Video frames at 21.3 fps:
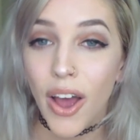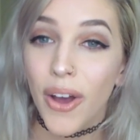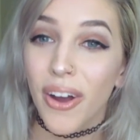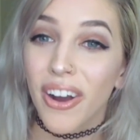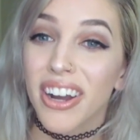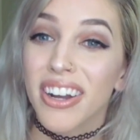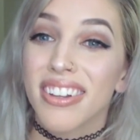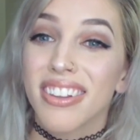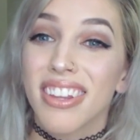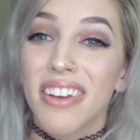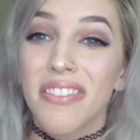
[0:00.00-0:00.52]
All
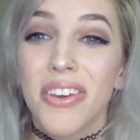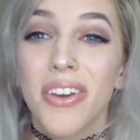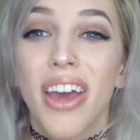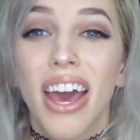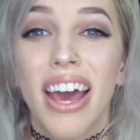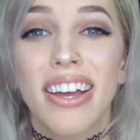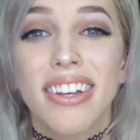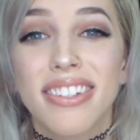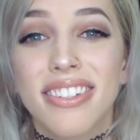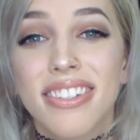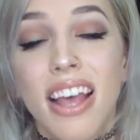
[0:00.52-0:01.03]
right, love you
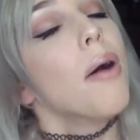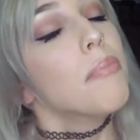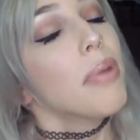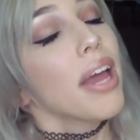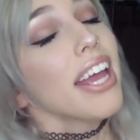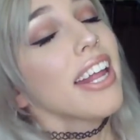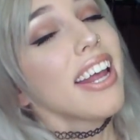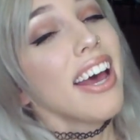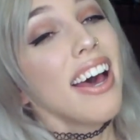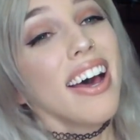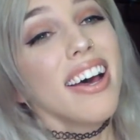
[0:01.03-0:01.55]
guys.
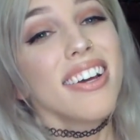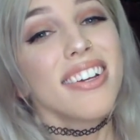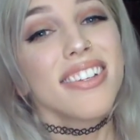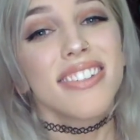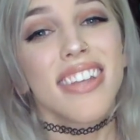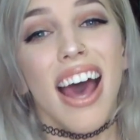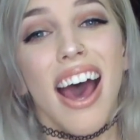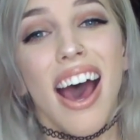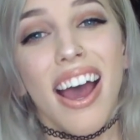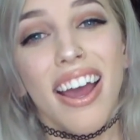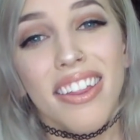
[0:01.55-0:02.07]
Panda
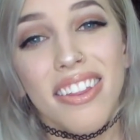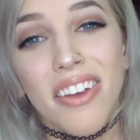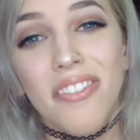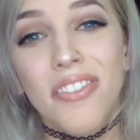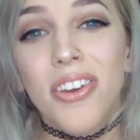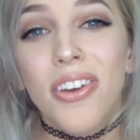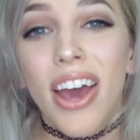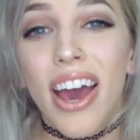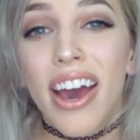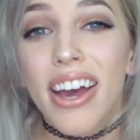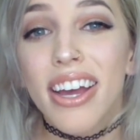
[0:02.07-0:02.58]
hugs. I love
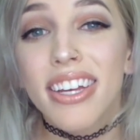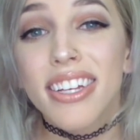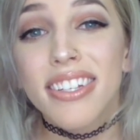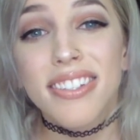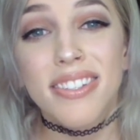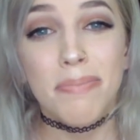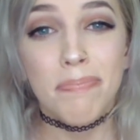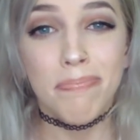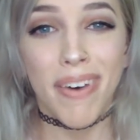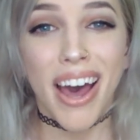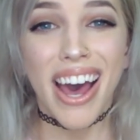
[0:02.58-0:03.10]
you
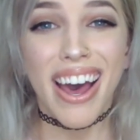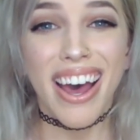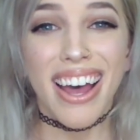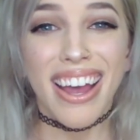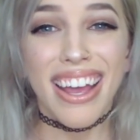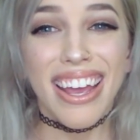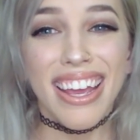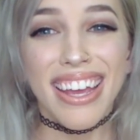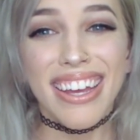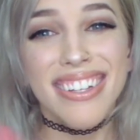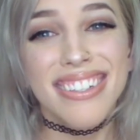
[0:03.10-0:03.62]
guys.
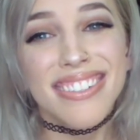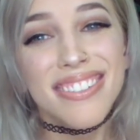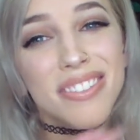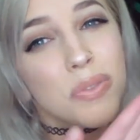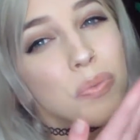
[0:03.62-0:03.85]
Bye.